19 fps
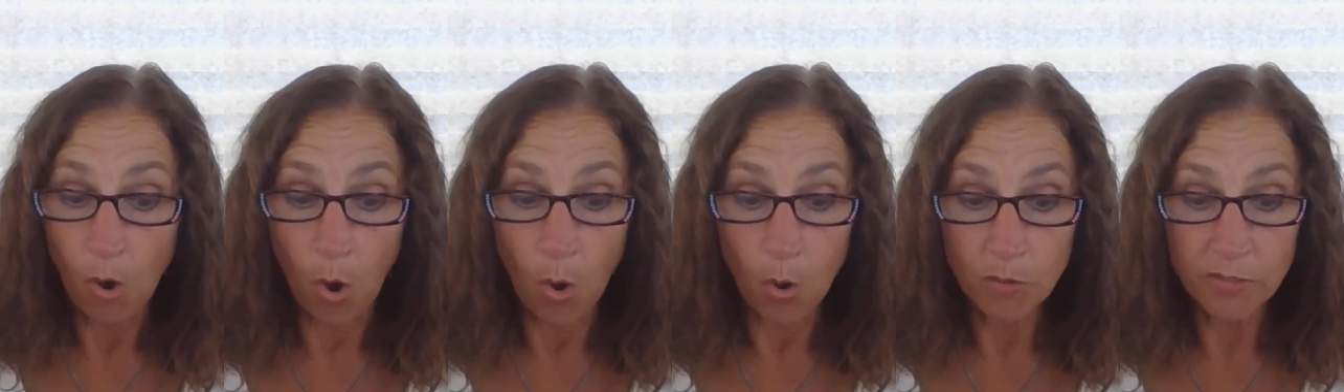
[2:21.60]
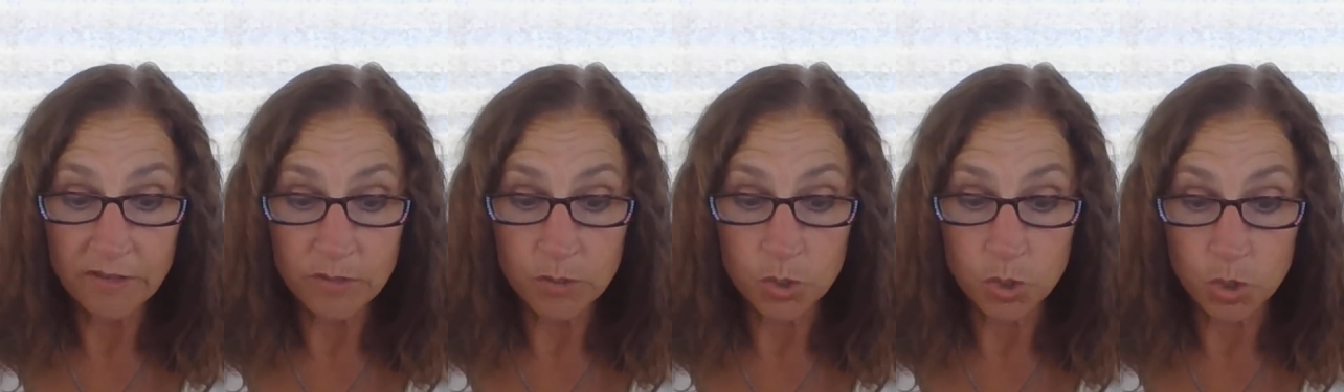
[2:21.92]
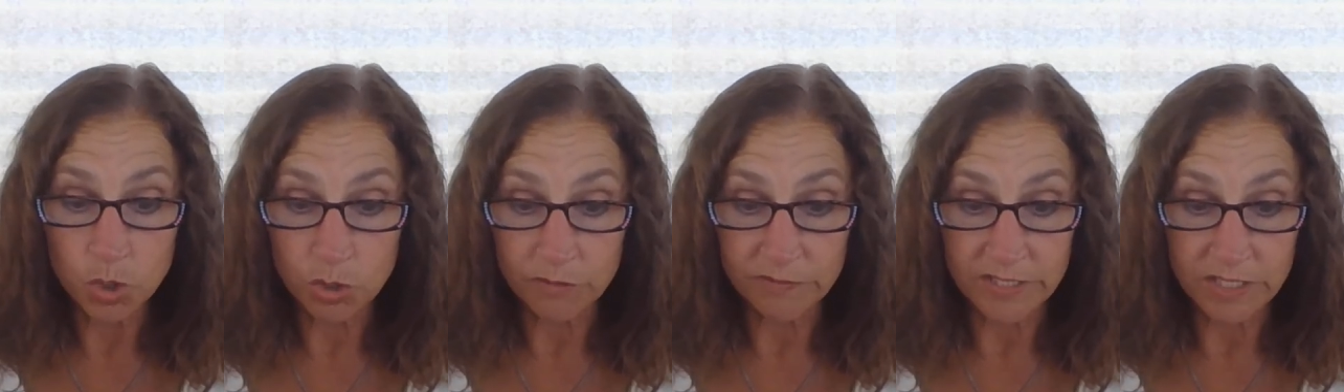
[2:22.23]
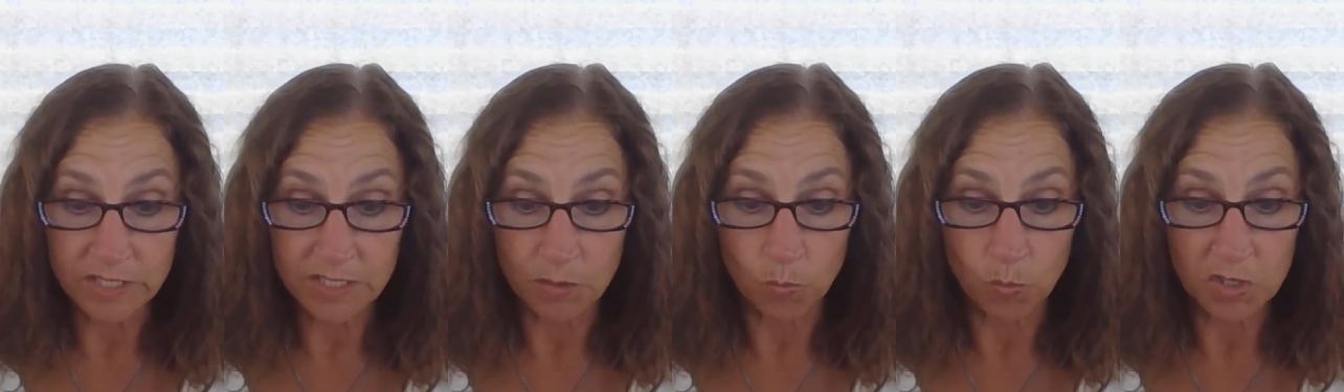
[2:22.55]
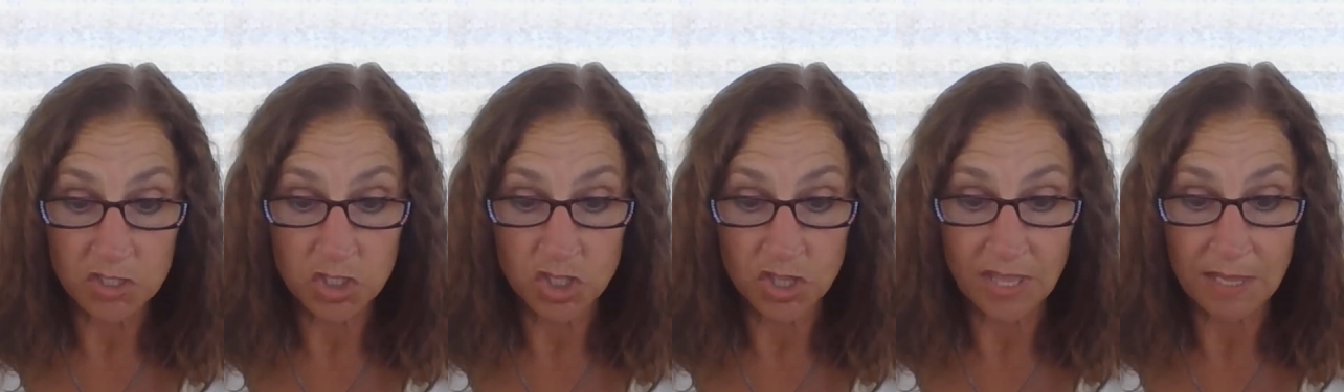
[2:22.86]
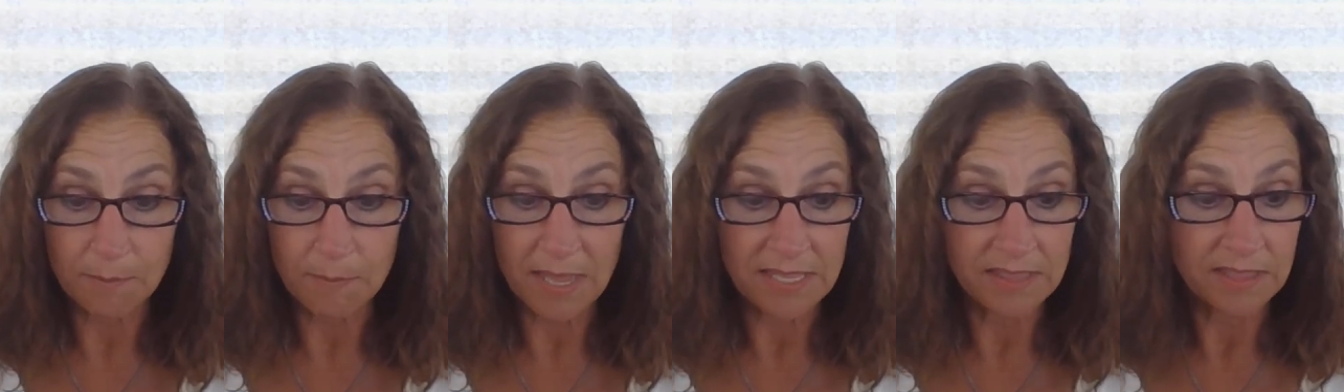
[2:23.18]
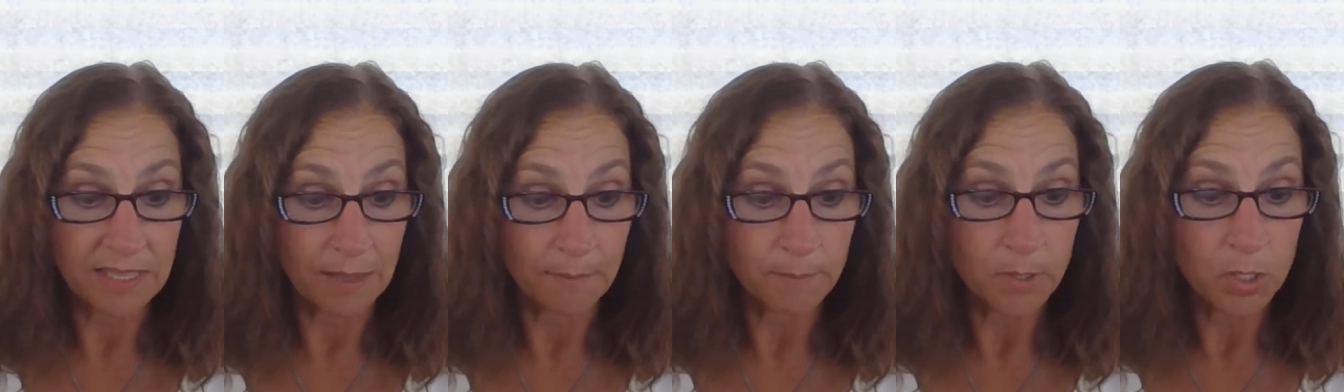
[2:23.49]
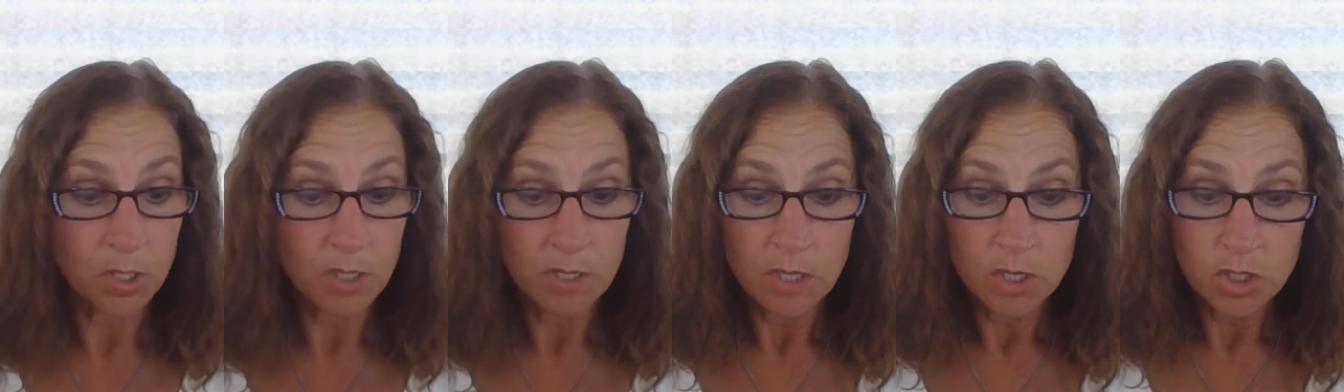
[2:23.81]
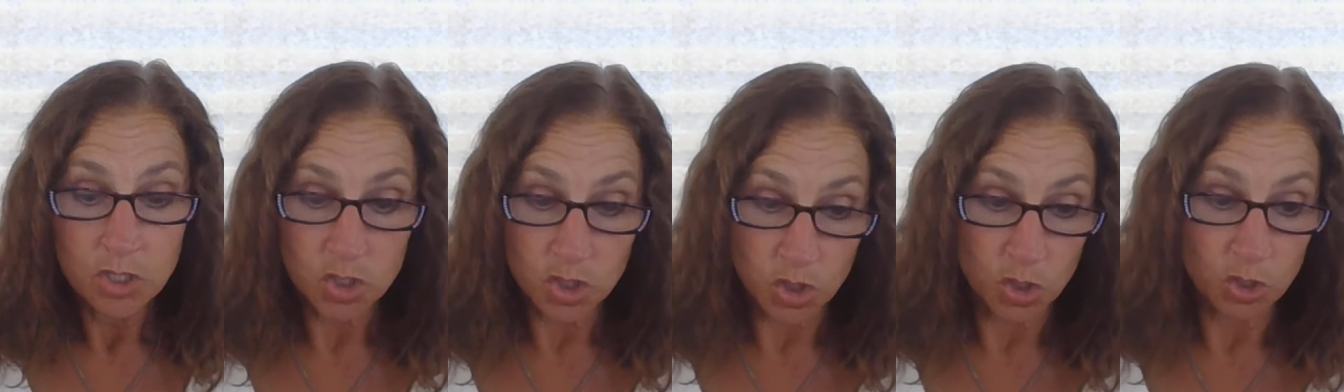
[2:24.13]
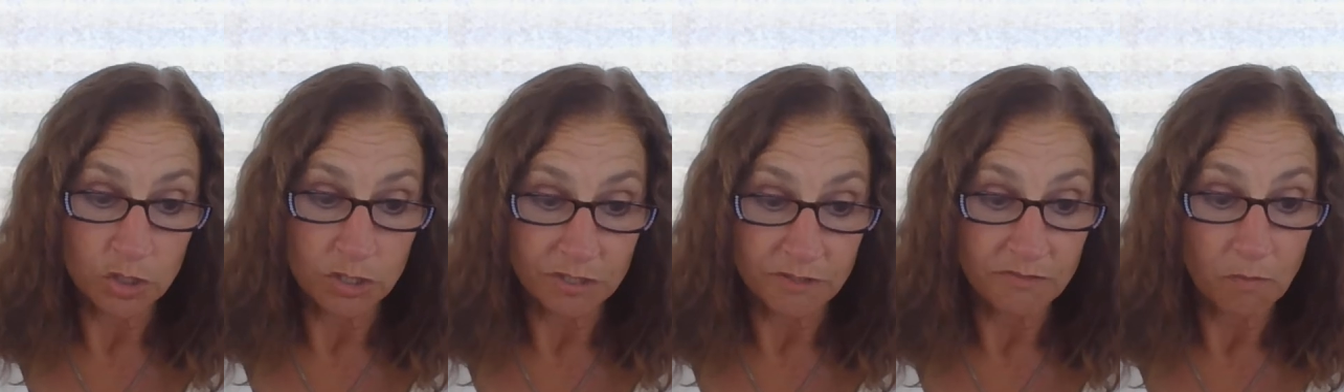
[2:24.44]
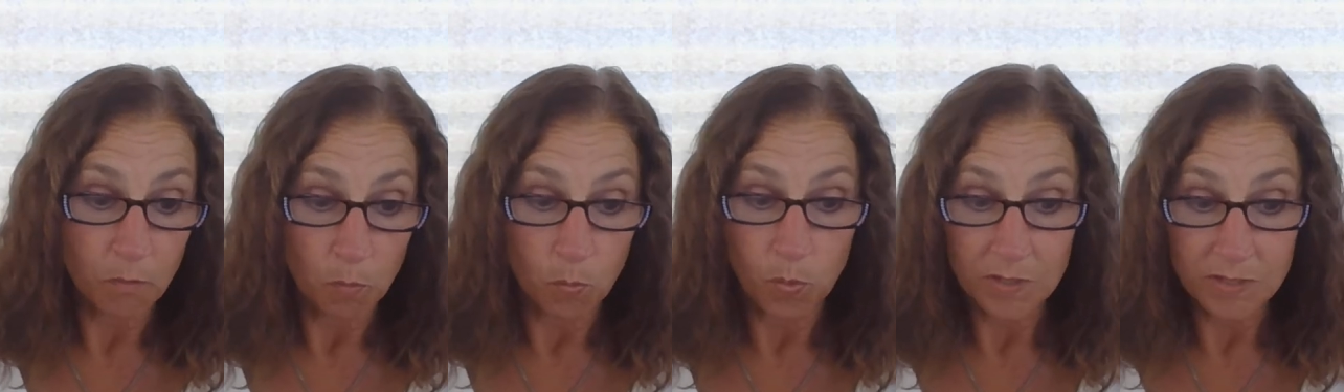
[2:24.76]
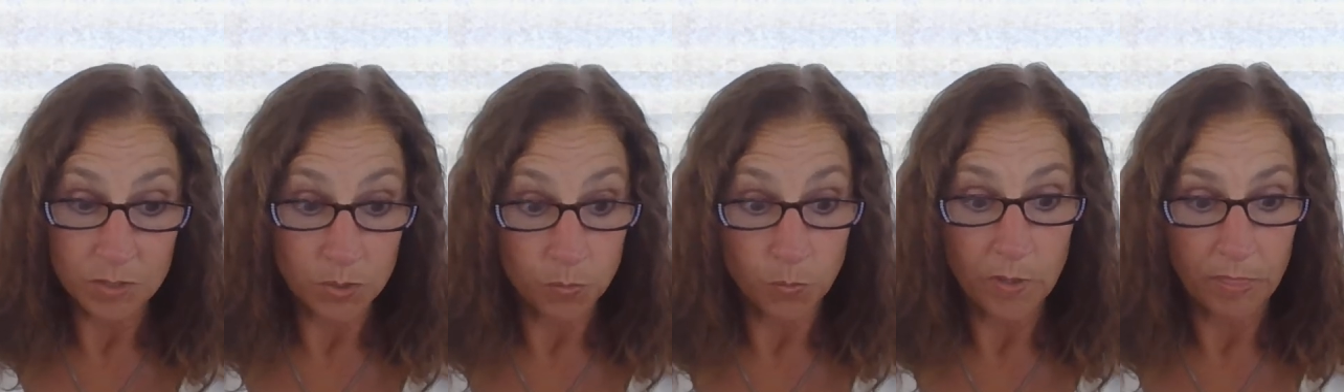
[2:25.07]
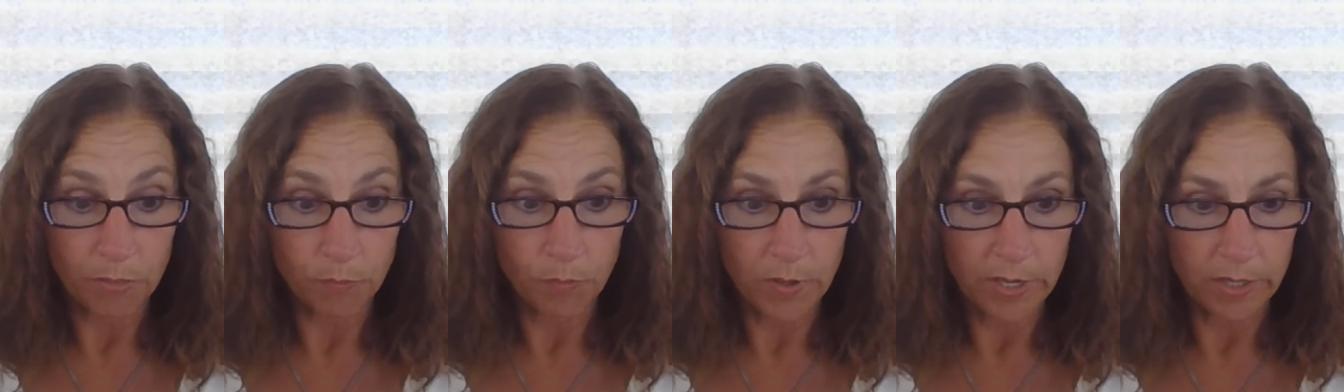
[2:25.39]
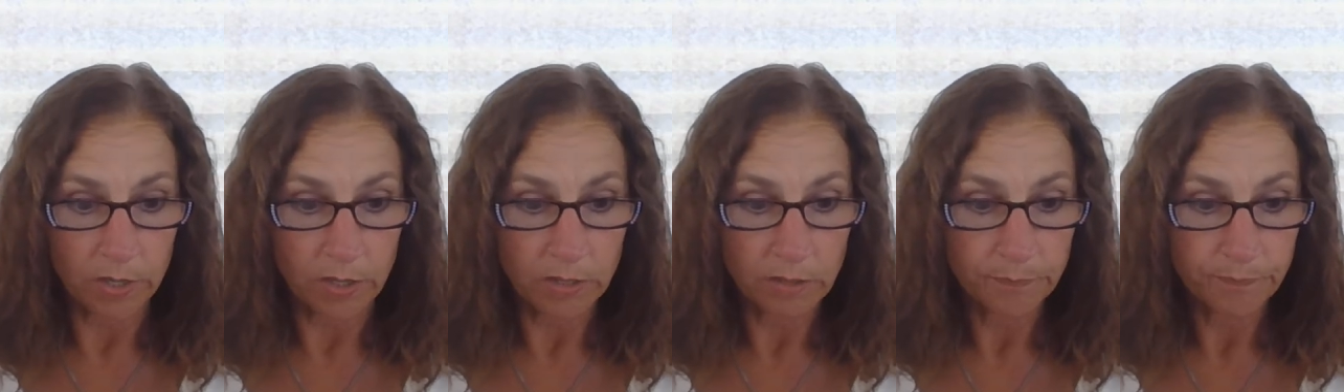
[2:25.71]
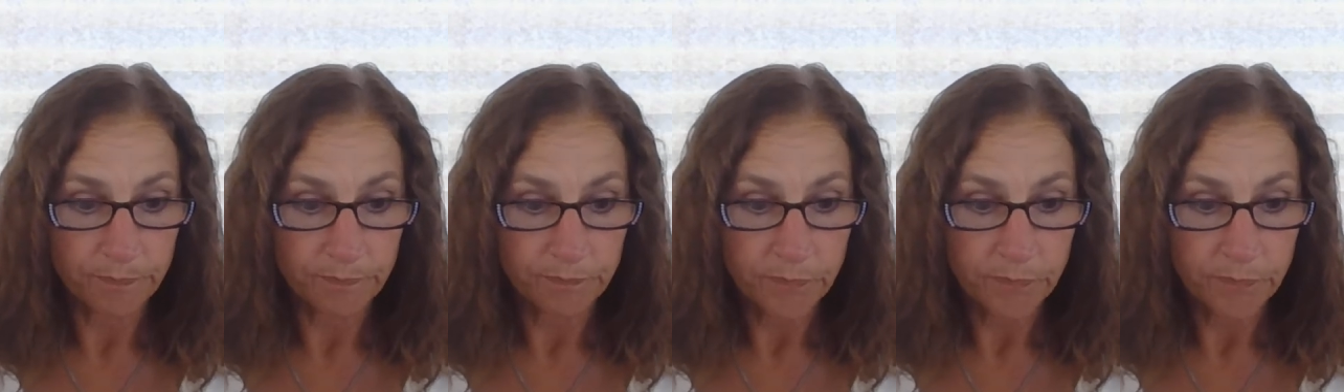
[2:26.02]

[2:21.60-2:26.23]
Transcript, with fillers: All their service in which they made them serve was with rigor.